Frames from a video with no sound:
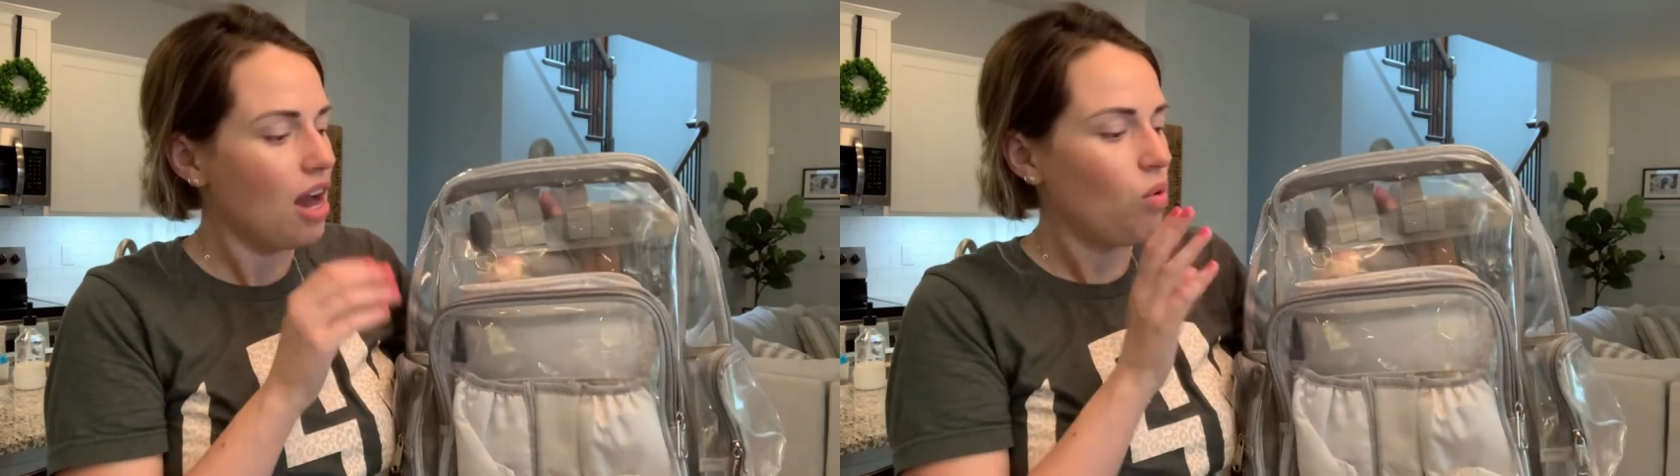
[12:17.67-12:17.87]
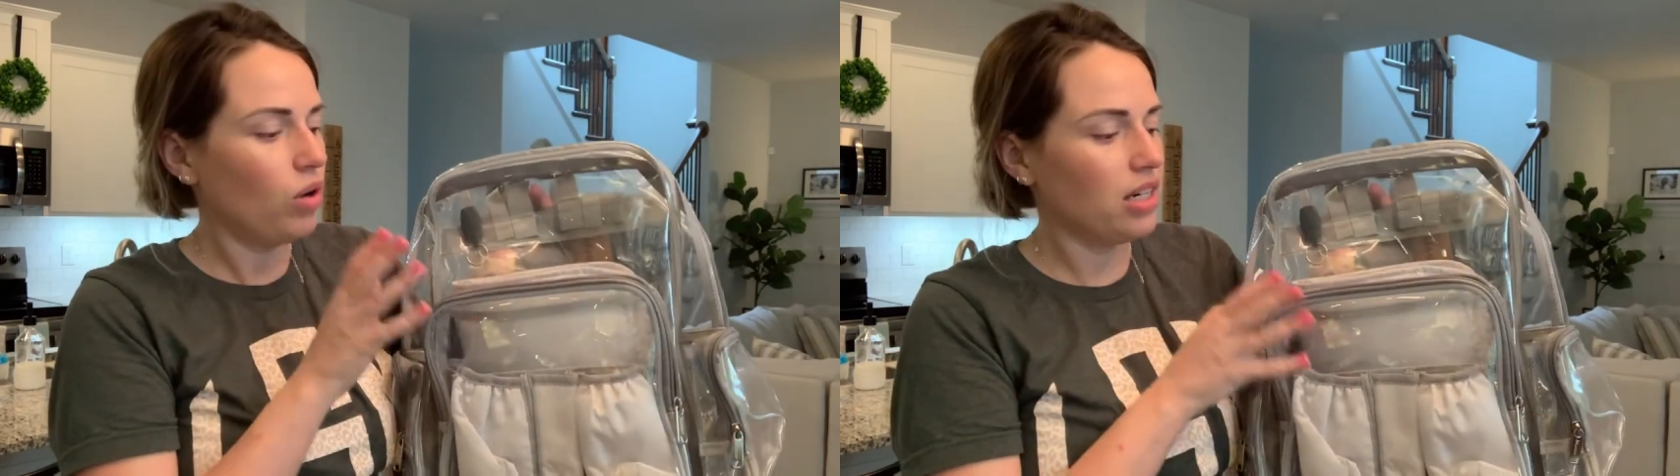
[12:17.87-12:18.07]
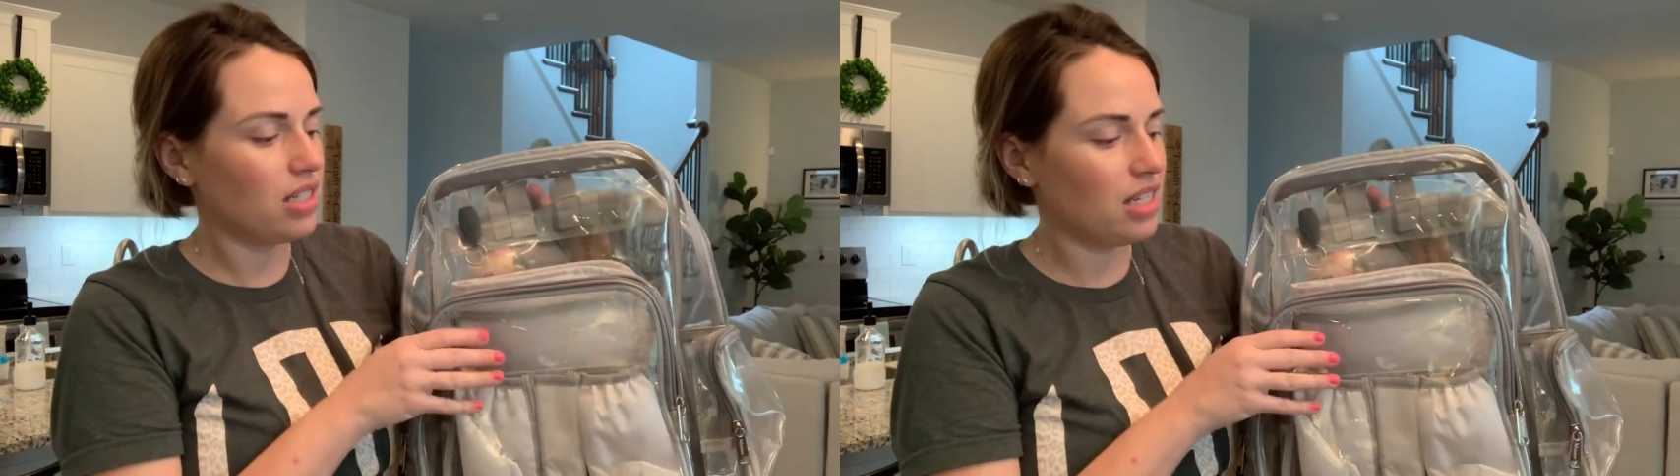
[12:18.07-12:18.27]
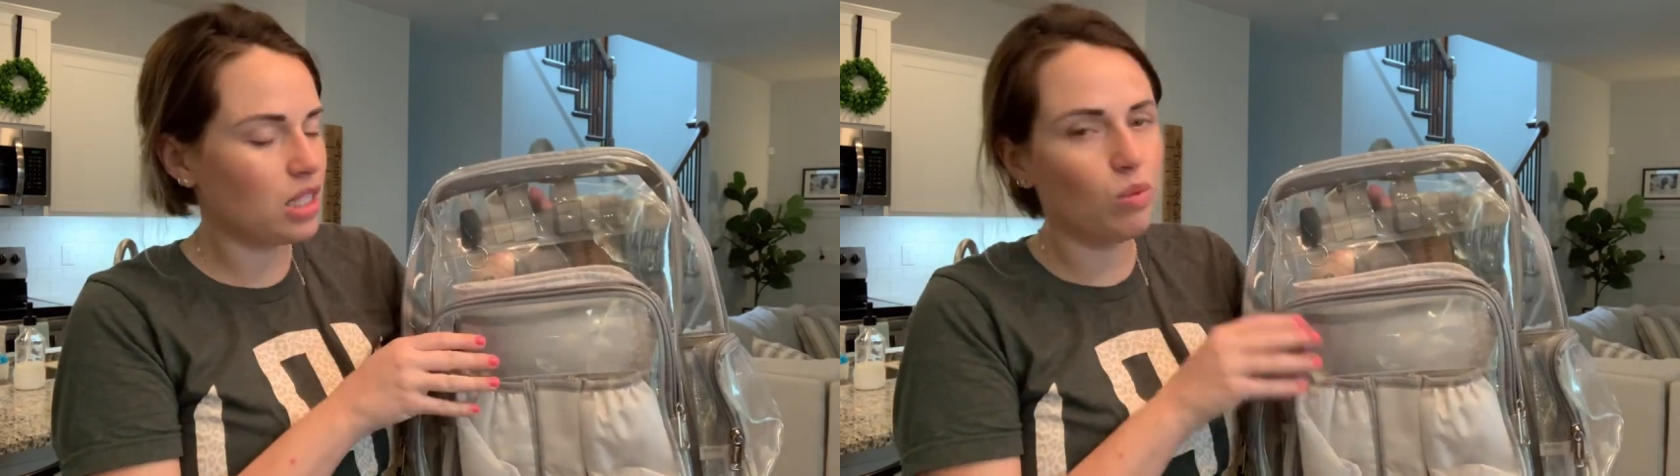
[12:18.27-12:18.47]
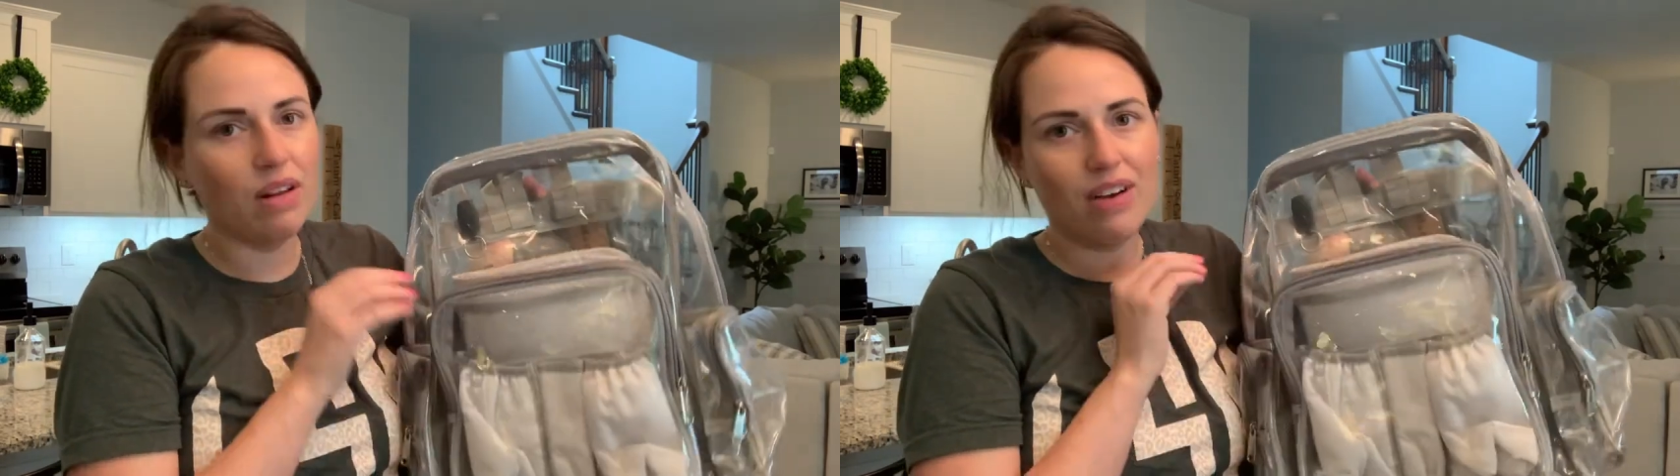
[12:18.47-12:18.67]
Whereas this
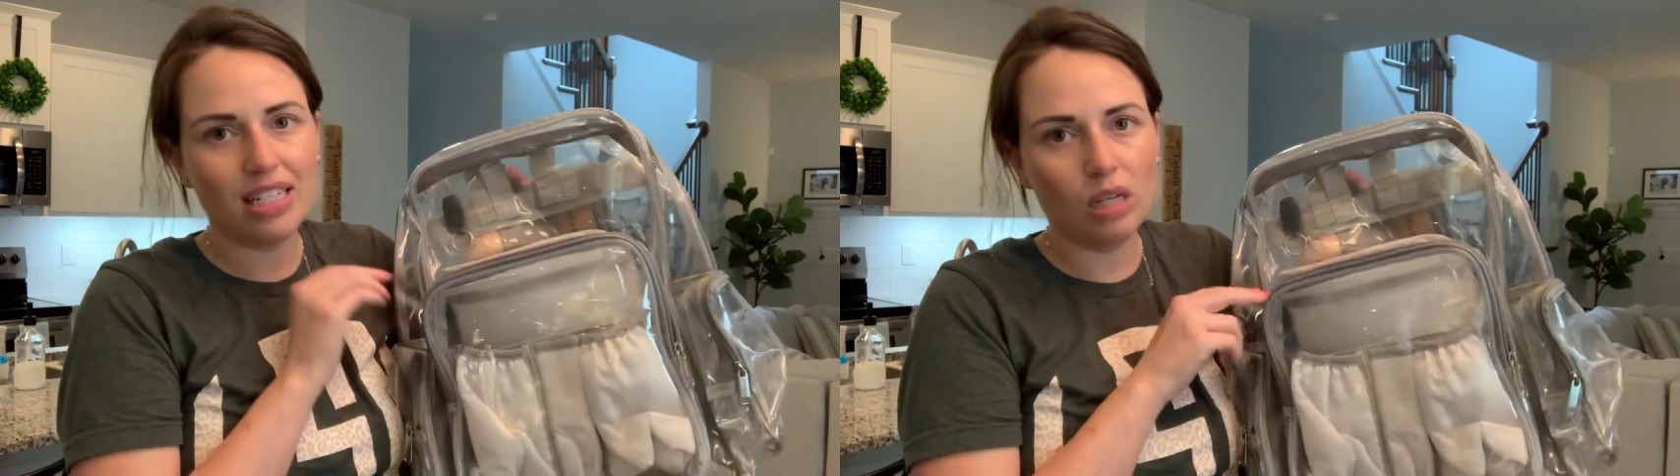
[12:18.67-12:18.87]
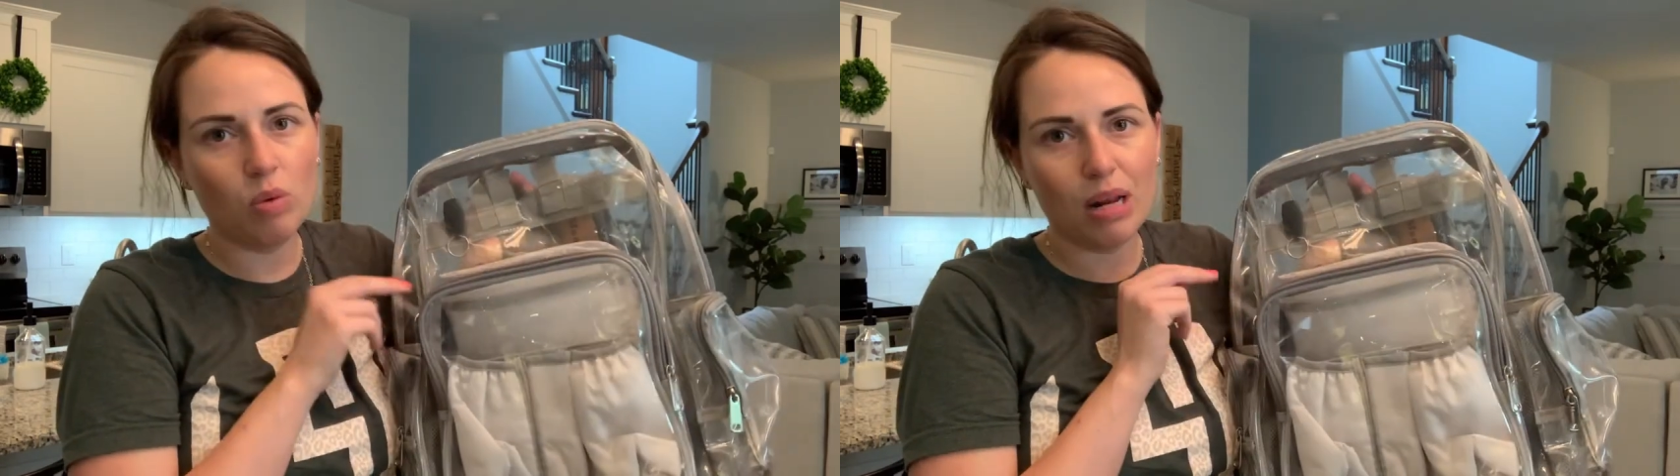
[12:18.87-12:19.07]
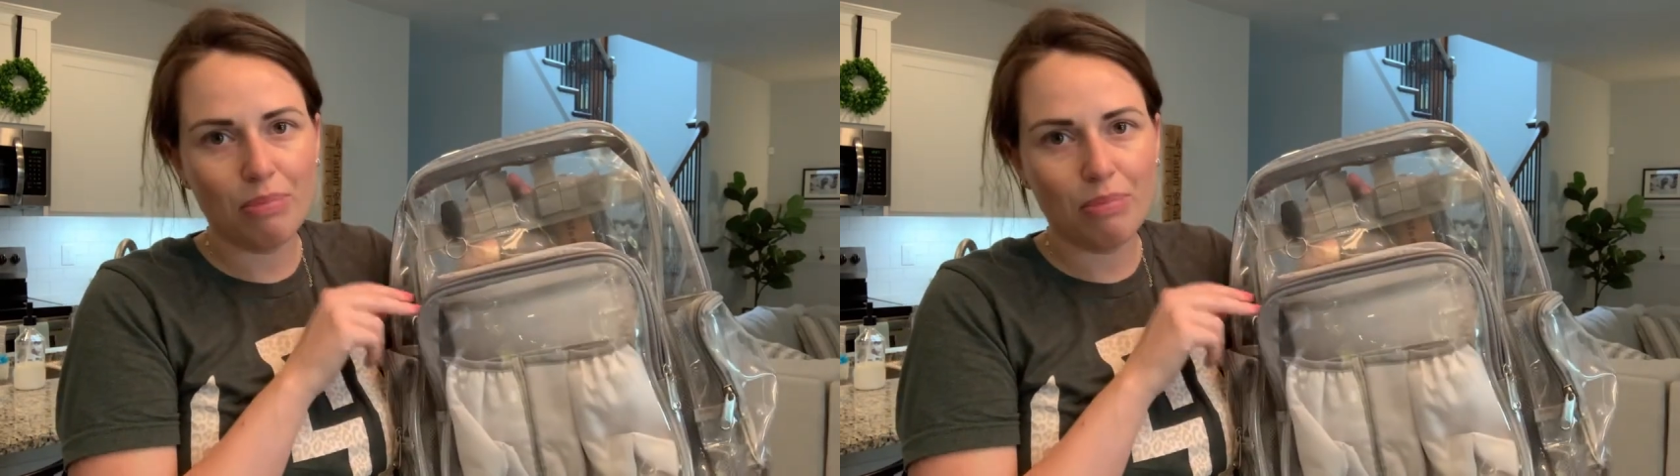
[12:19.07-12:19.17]
one, if I did want to